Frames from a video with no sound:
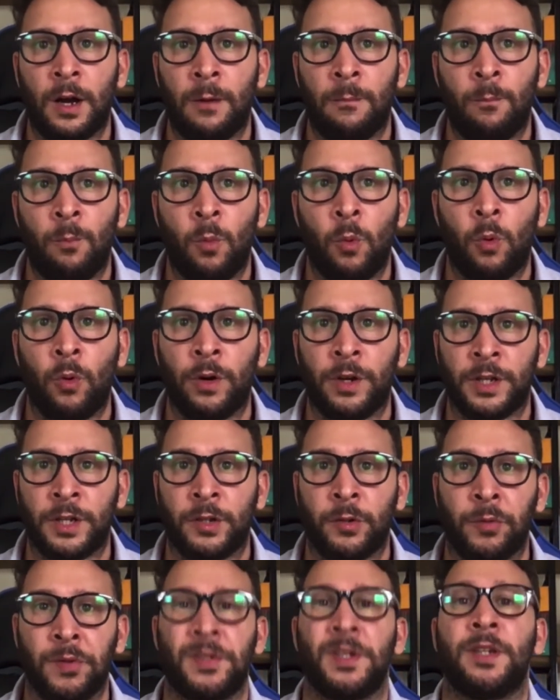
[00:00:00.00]
more
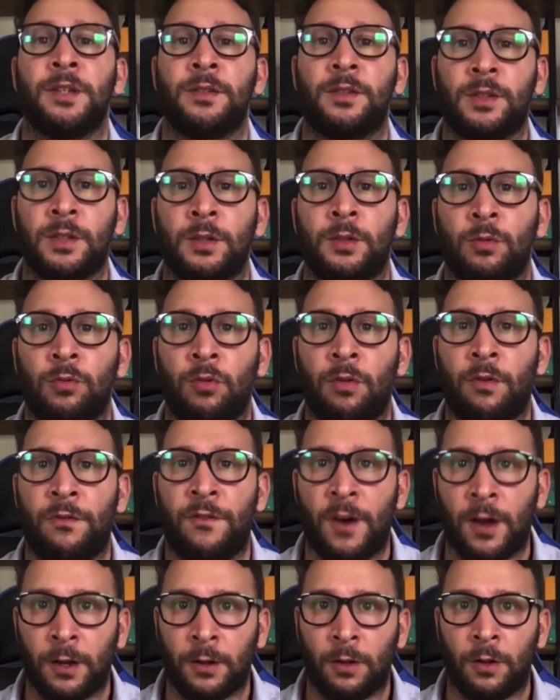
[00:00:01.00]
ingredients into the
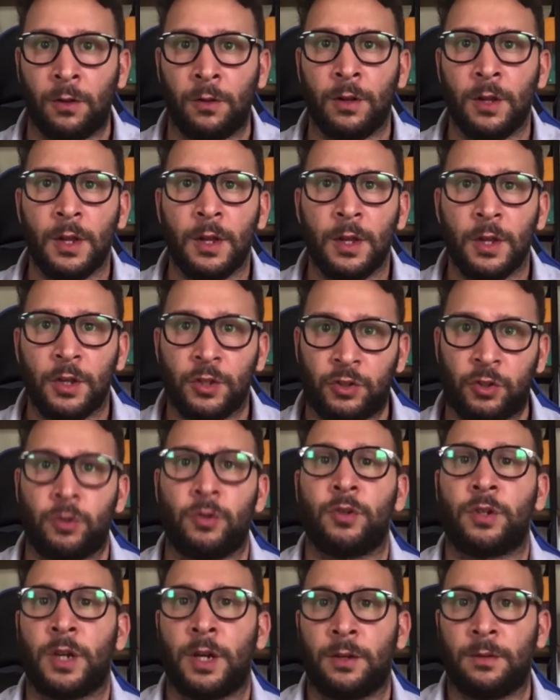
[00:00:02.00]
funnel so you
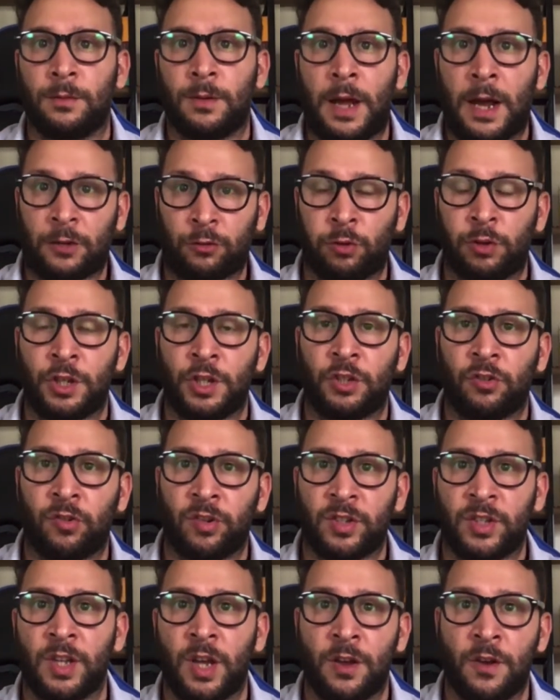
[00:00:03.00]
can actually increase
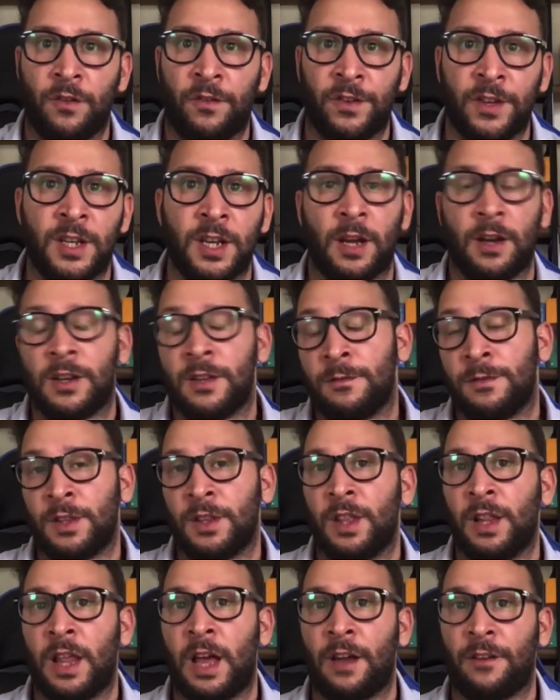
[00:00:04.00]
the AOV and even
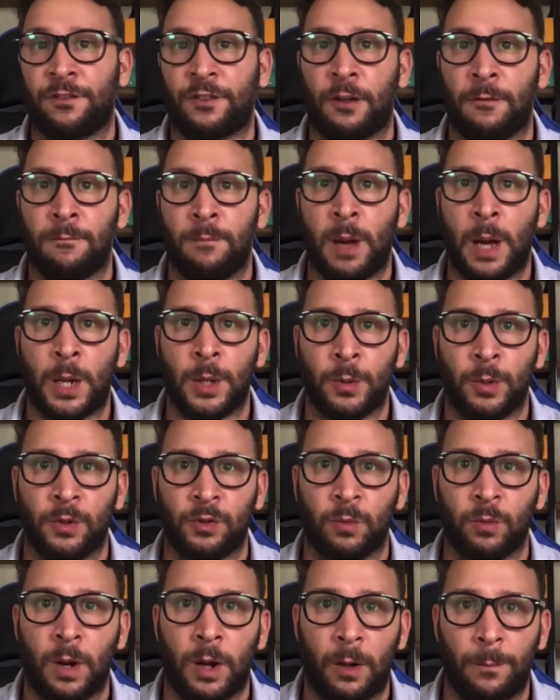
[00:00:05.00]
the lifetime value as
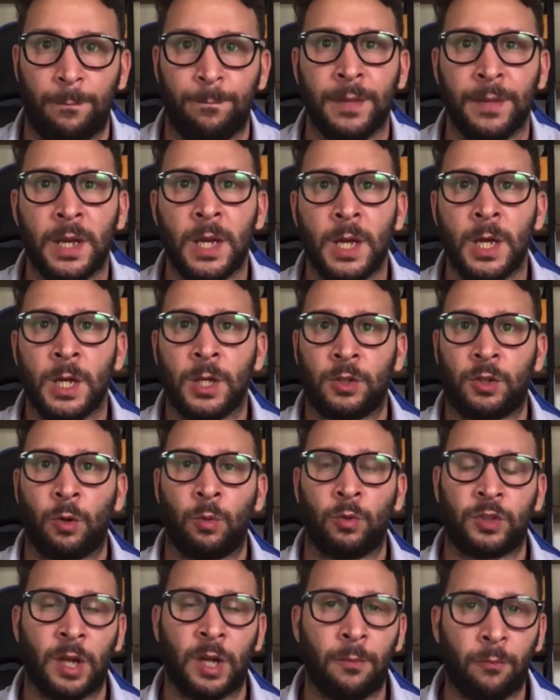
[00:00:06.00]
well. So
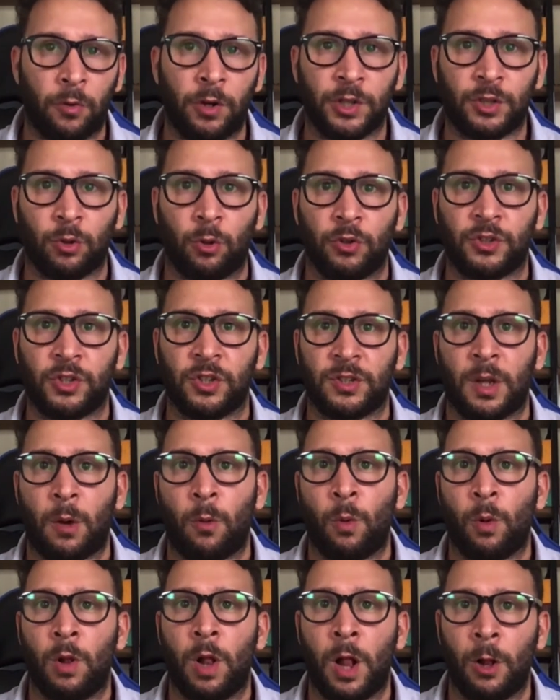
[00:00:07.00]
some resources that
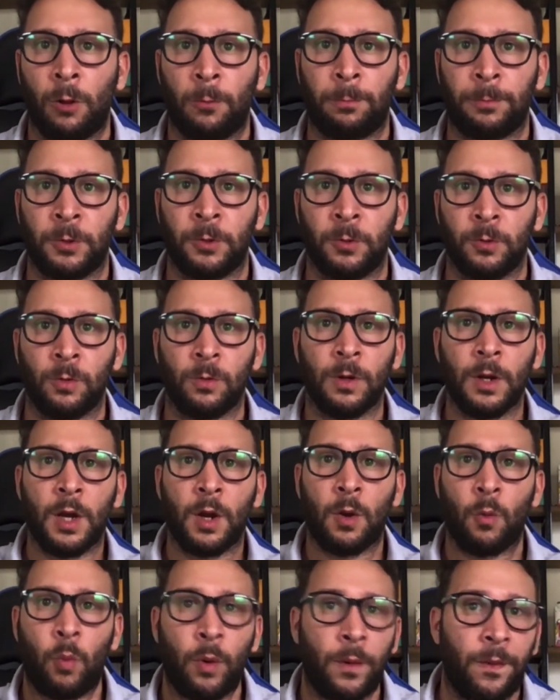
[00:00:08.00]
will help you
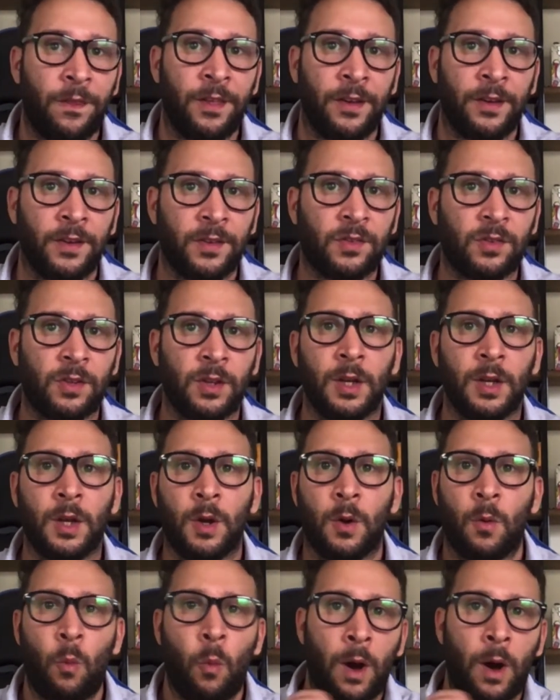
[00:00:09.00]
with this.
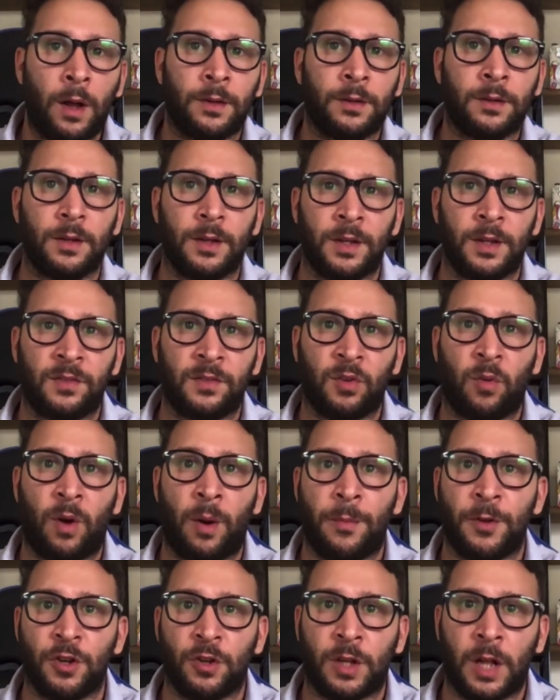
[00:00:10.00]
One is the
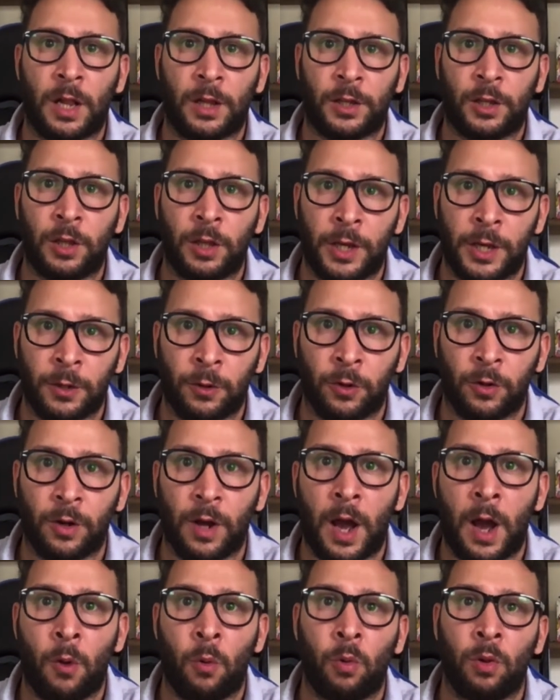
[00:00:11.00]
revenue calculator.
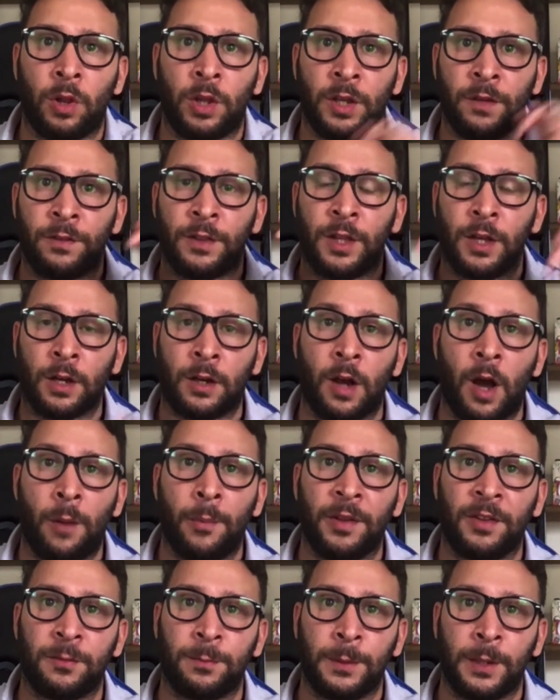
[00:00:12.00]
I will leave in the
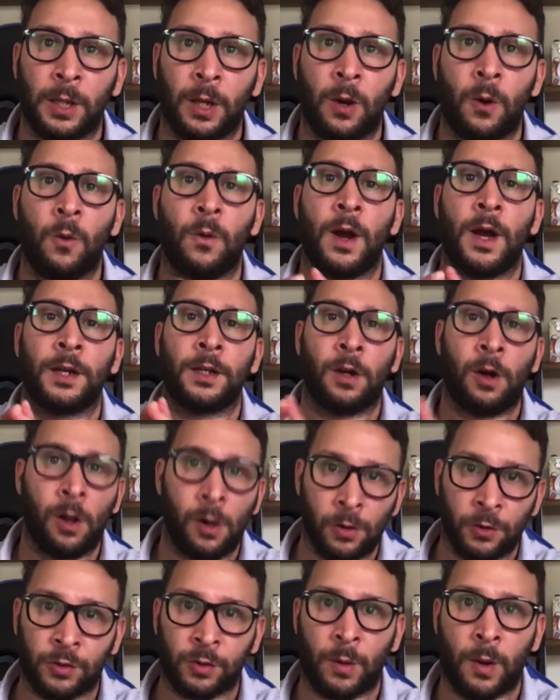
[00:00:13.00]
comments below, and
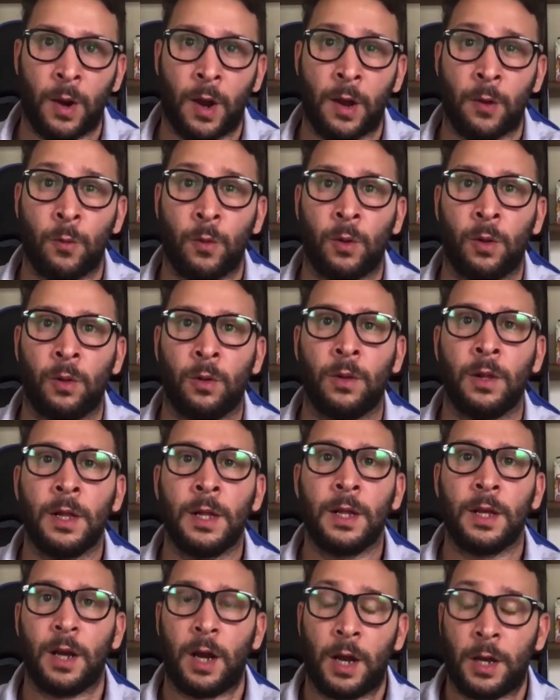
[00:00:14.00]
also I will
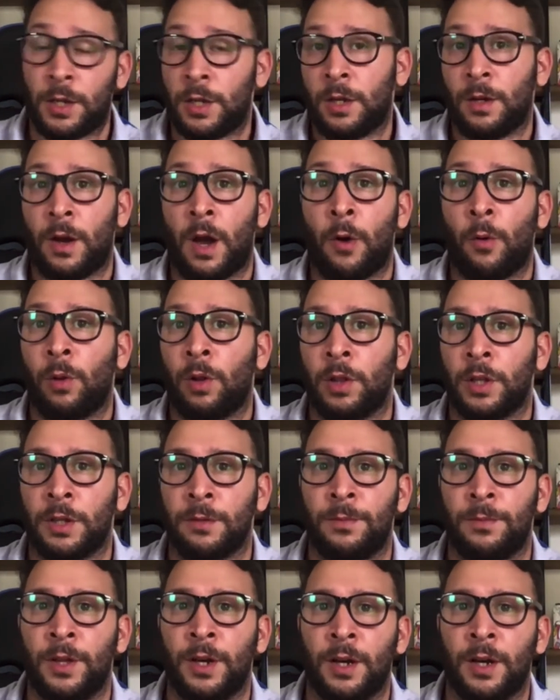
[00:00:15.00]

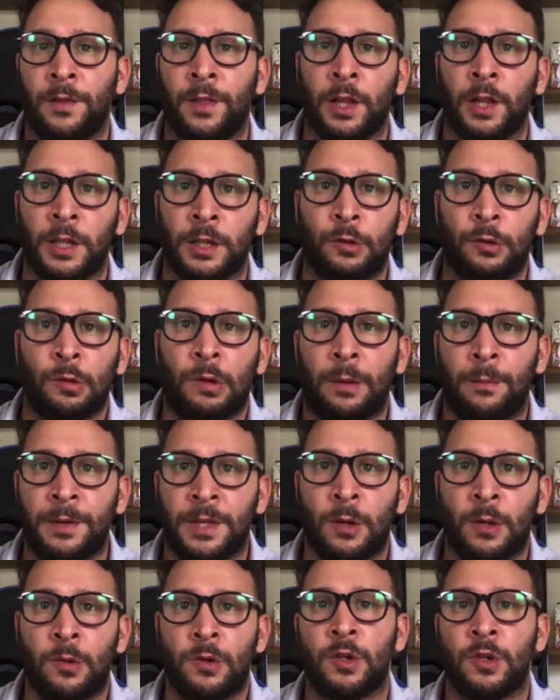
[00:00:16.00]
leave the link to the
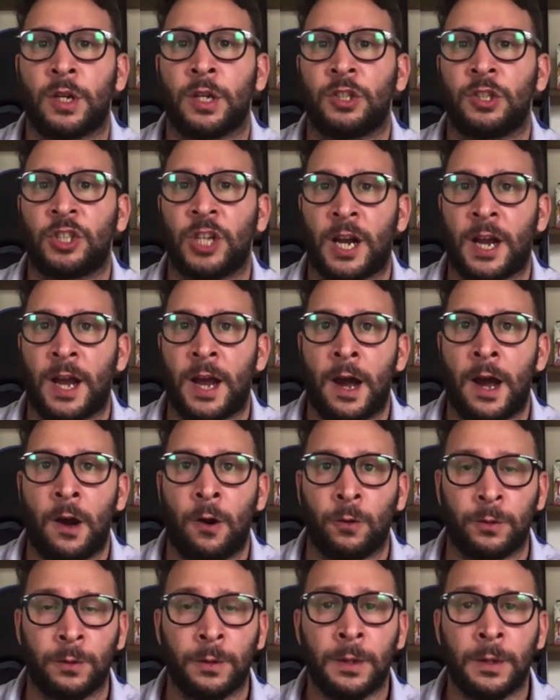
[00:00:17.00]
video you can check out